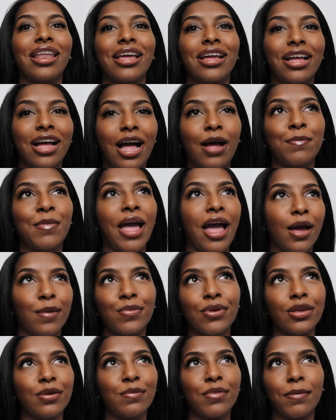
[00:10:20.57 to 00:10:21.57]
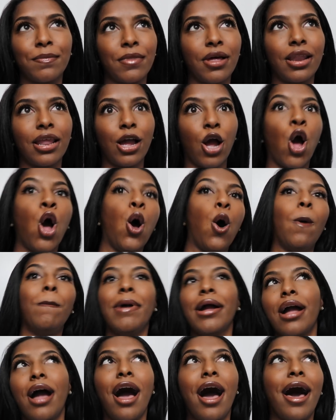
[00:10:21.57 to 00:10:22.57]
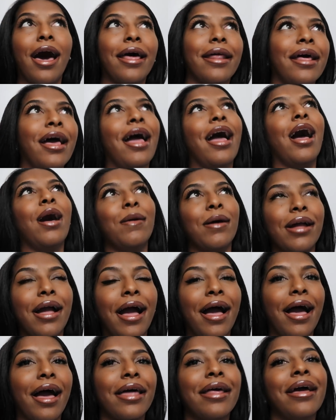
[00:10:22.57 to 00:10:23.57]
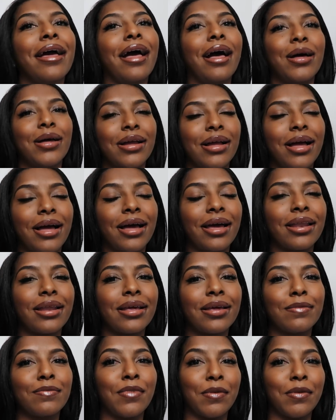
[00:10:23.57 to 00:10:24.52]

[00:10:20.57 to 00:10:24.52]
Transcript: Like, I'm happy, but I'm not like, oh my god, oh my god, oh my god.